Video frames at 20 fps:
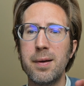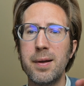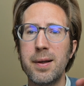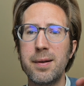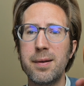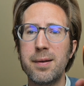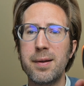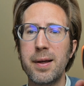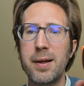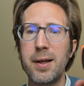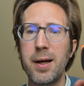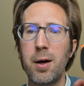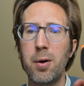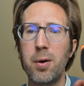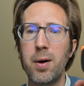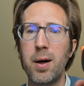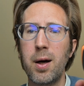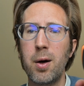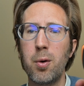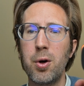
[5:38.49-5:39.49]
Let's see,
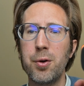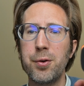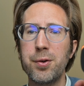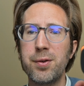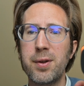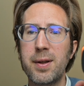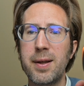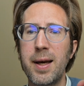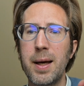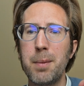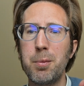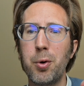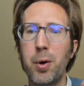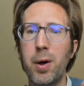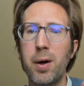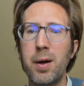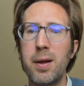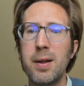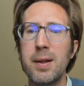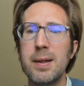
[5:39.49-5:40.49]
how, how hot is the
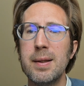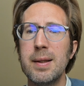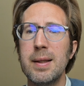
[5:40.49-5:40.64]
camera?